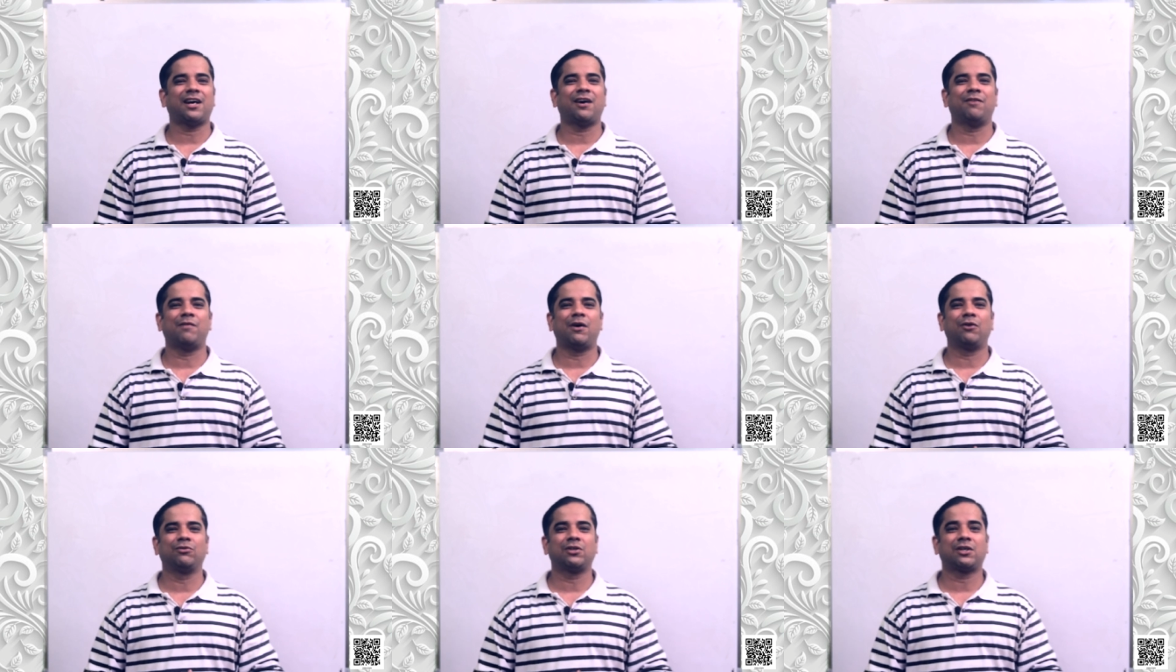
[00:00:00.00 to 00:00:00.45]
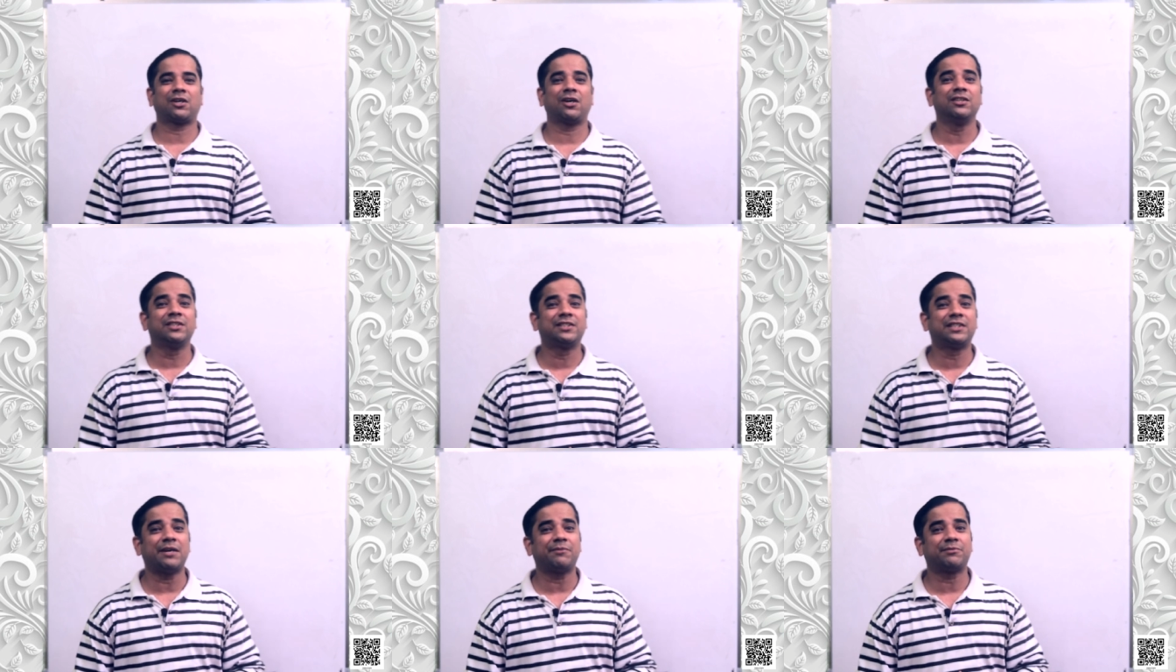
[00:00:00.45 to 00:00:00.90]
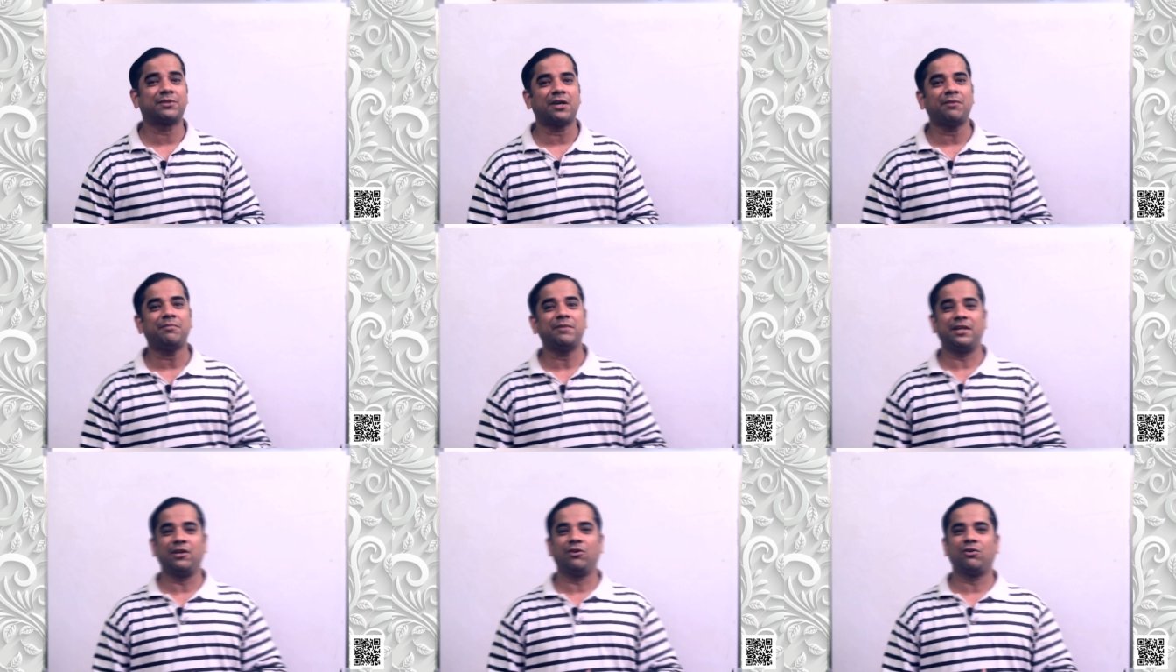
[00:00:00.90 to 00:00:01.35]
about the concepts
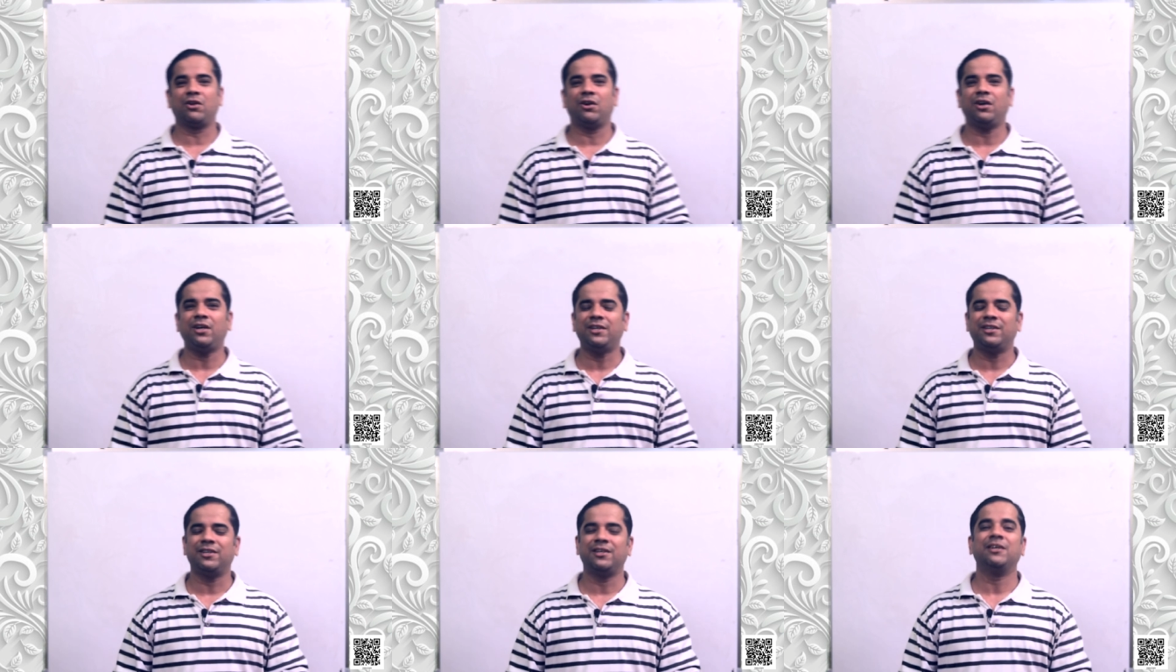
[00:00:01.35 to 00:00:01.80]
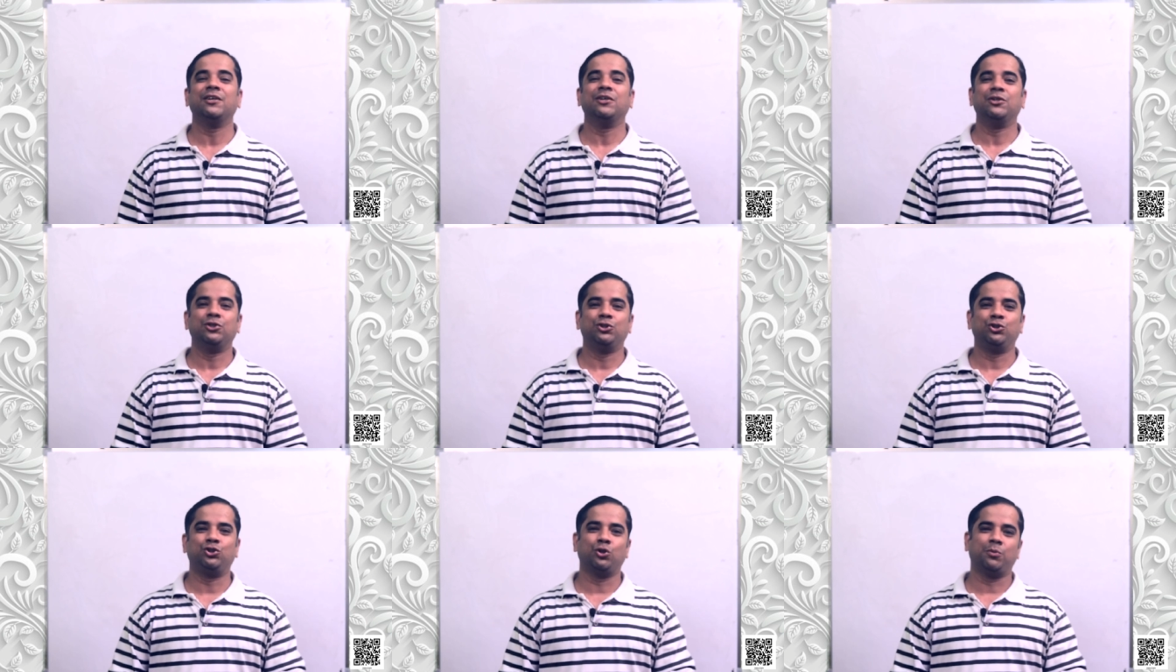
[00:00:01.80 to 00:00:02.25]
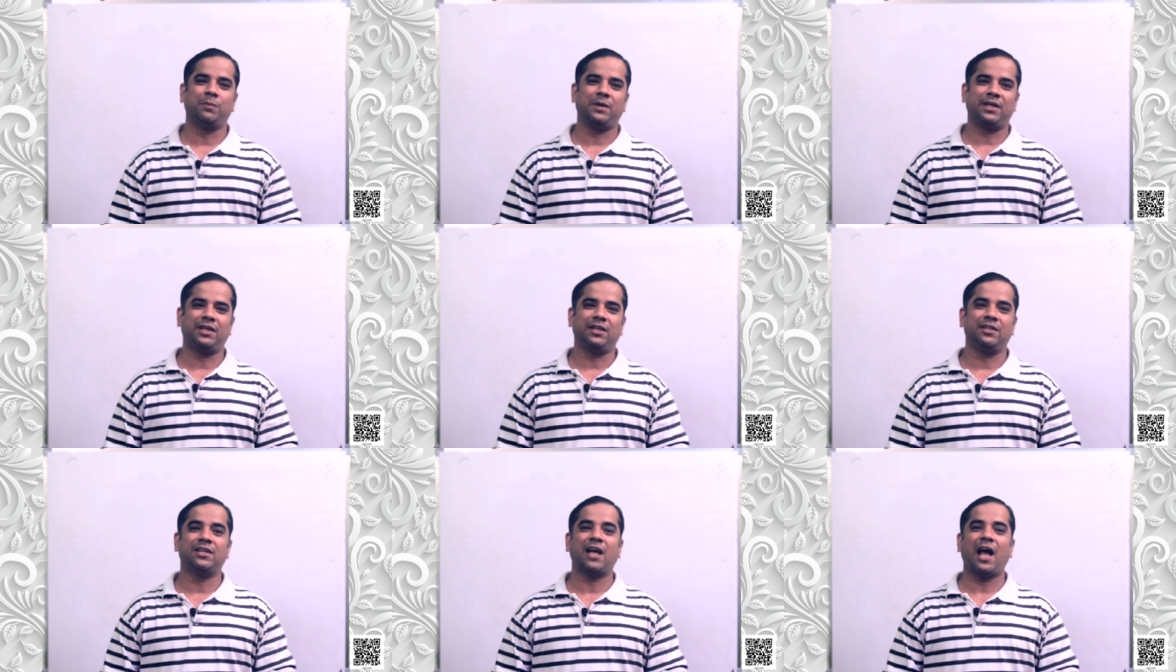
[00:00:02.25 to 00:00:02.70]
of Euclid
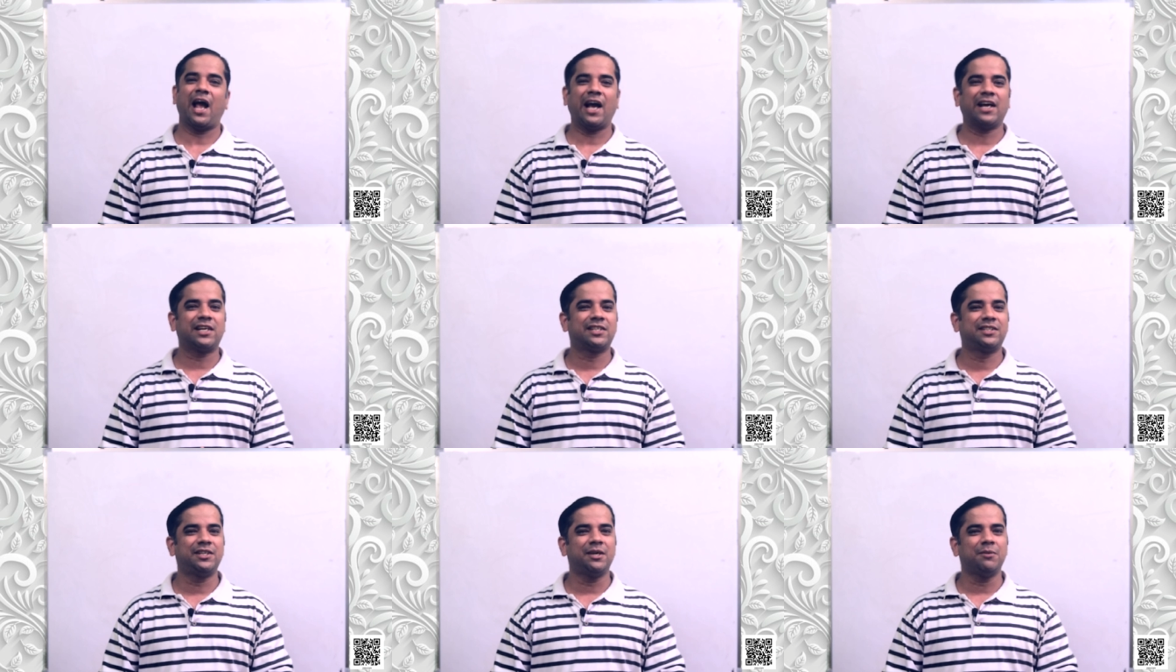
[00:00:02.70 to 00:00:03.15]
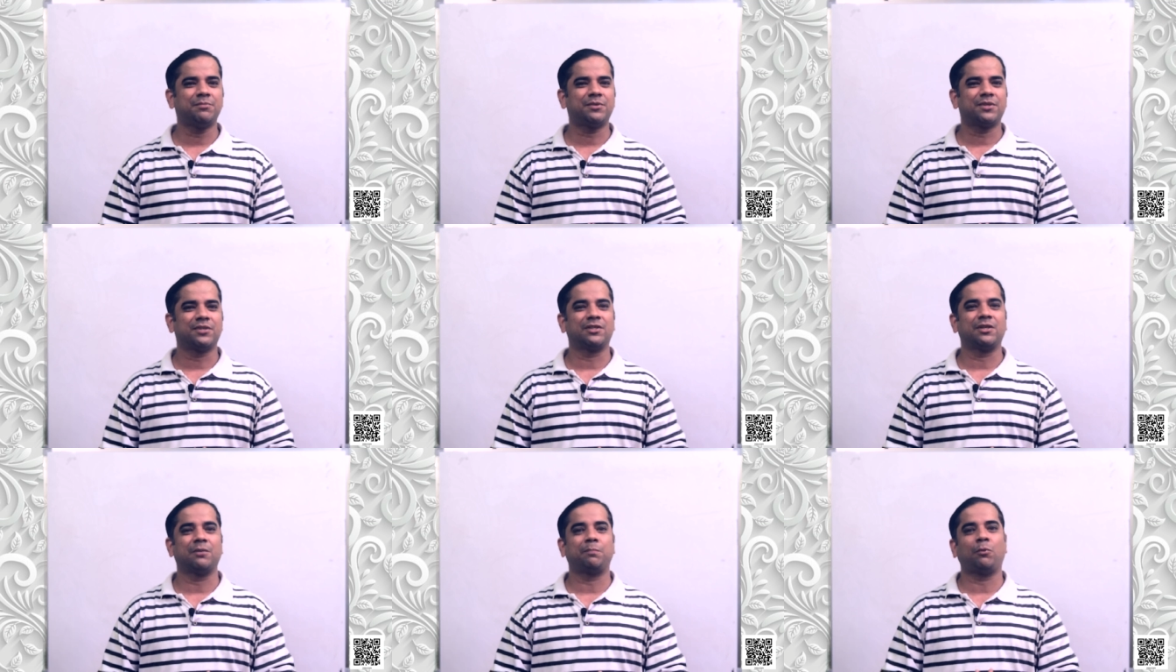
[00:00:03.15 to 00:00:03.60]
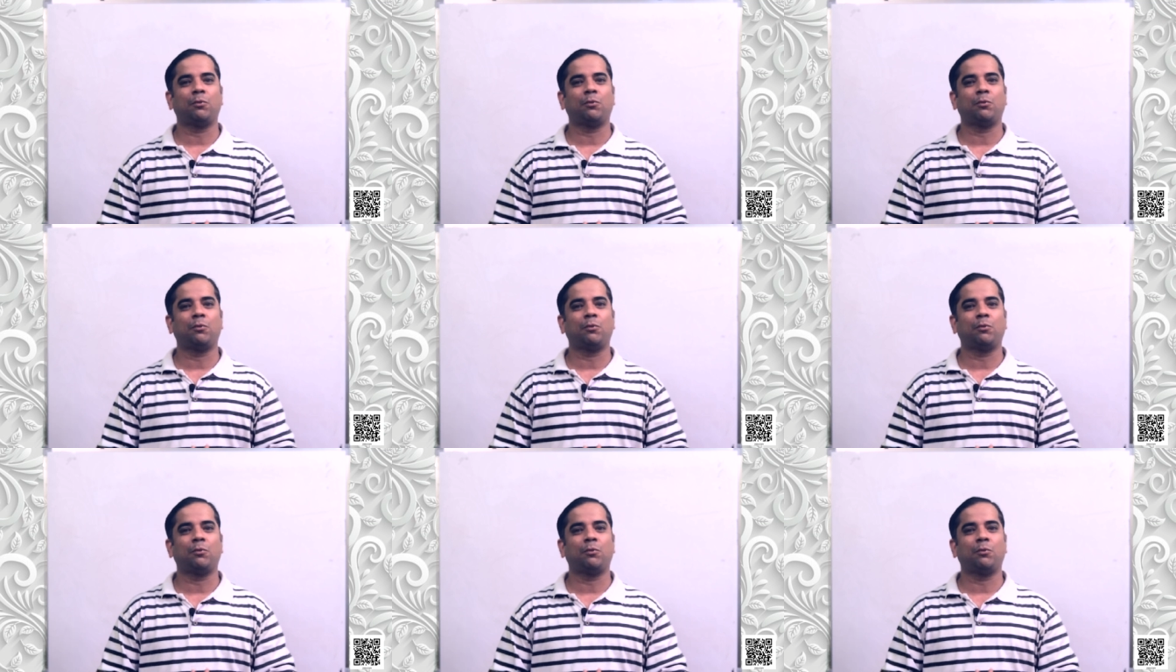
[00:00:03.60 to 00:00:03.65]
geometry, the axioms, the